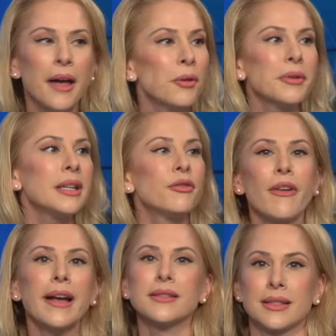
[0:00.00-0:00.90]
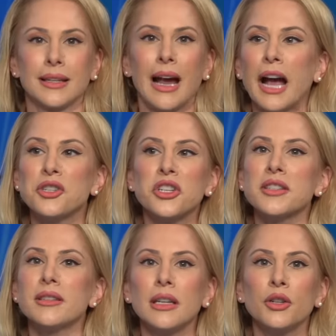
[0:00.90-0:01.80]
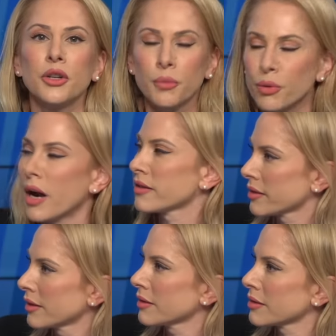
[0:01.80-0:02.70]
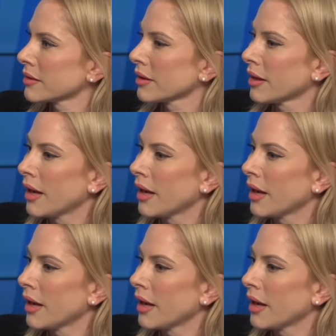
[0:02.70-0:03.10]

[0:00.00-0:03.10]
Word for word: I don't need fancy, I just need good prices,